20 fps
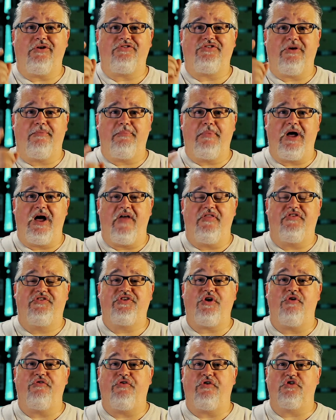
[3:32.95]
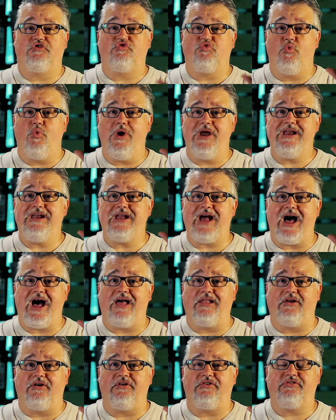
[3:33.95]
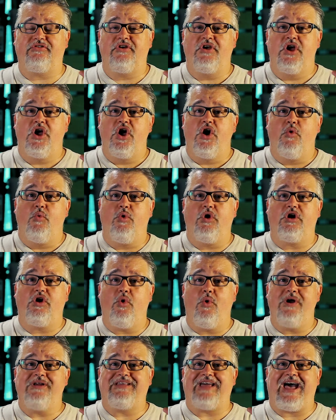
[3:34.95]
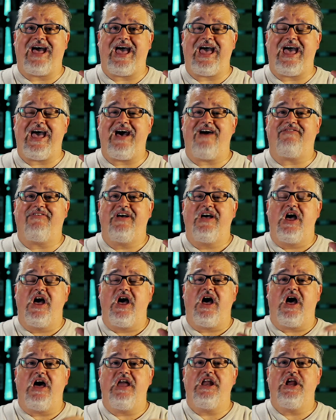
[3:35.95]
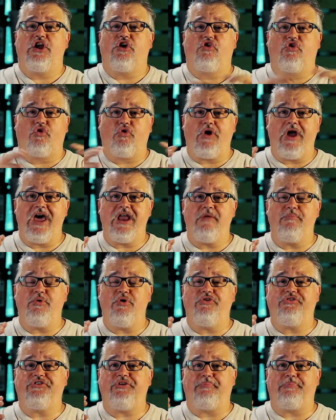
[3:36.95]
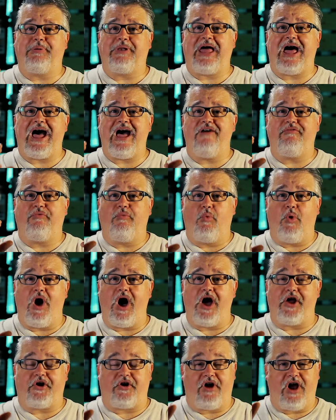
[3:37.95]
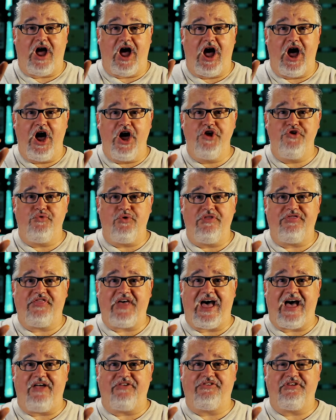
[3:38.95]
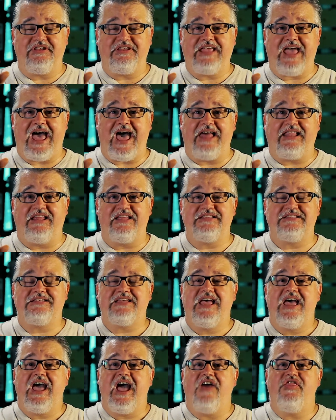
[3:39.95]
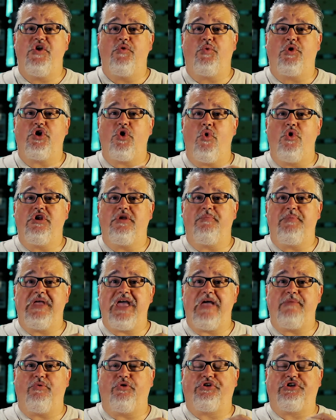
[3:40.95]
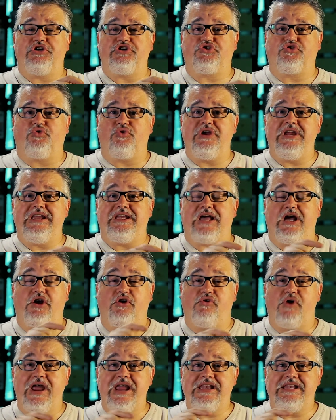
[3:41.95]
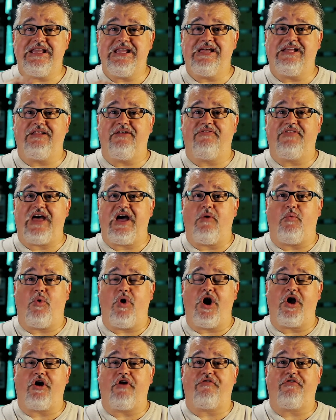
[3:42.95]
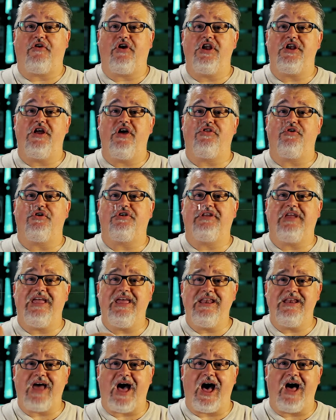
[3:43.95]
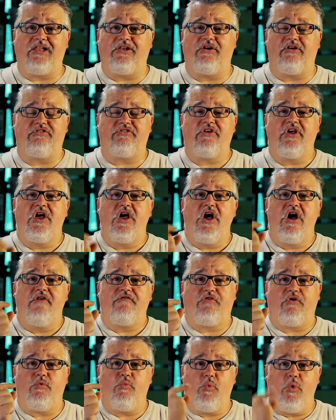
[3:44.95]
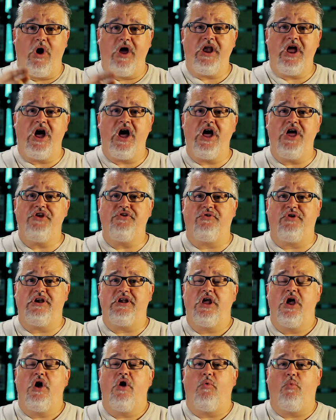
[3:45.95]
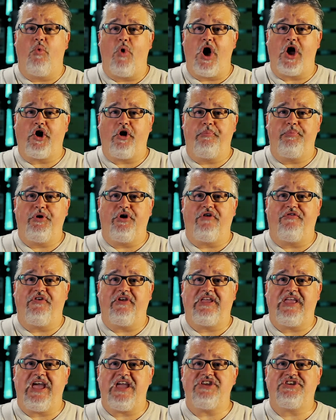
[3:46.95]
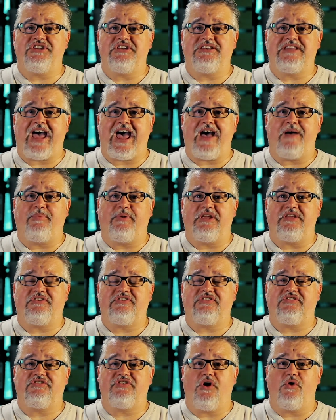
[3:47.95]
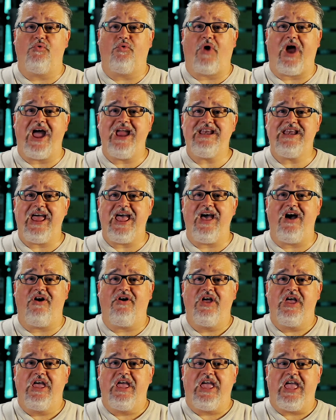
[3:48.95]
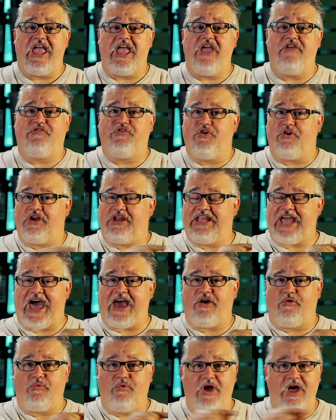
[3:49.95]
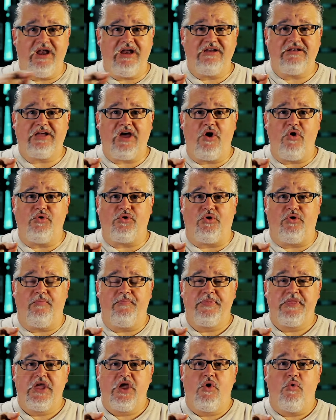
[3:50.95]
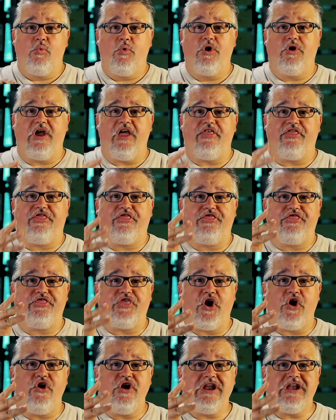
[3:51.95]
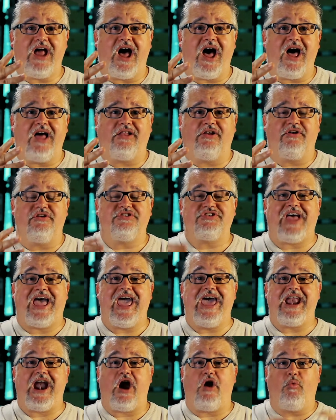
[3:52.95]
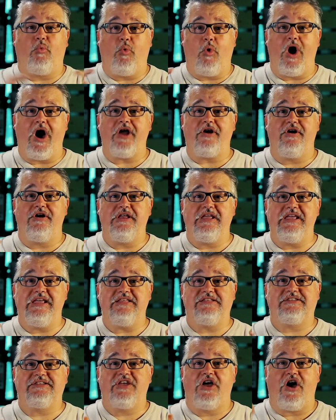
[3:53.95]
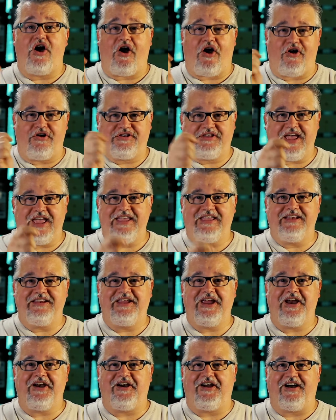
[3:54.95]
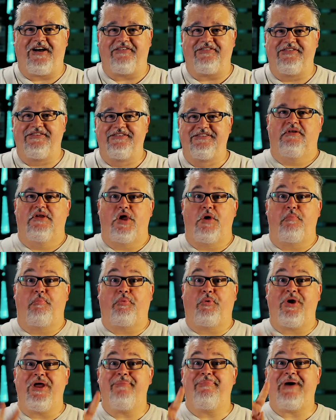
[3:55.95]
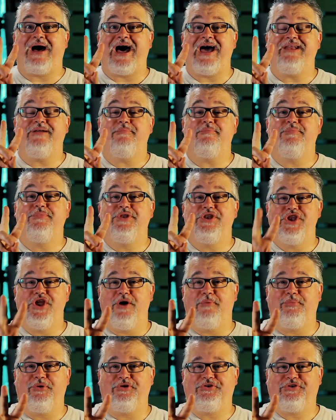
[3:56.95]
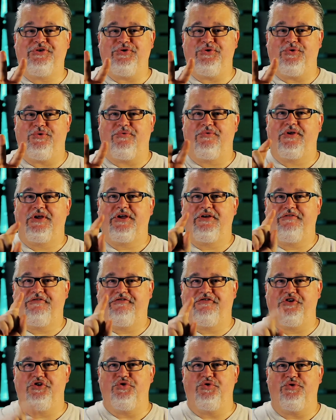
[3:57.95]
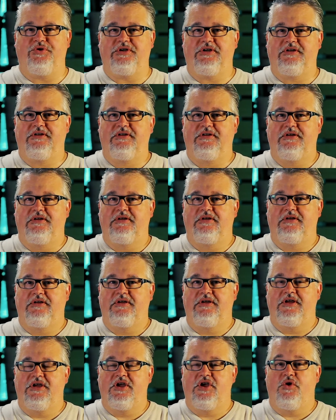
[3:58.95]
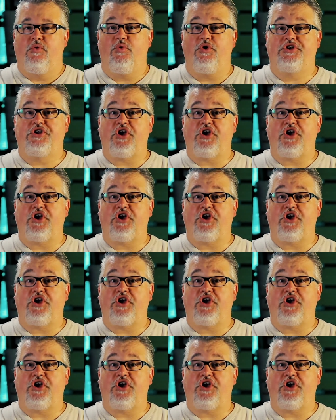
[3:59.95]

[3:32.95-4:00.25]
a month. So for $20, we're going to have an incredible supply of water, 100,000 gallons, and then we're going to be able to treat a great deal of that water for another $10 for 100 water purification tablets. So right now, if you've got a running total, we're at $30 and our water needs are taken care of. Prep item number 2, food. We're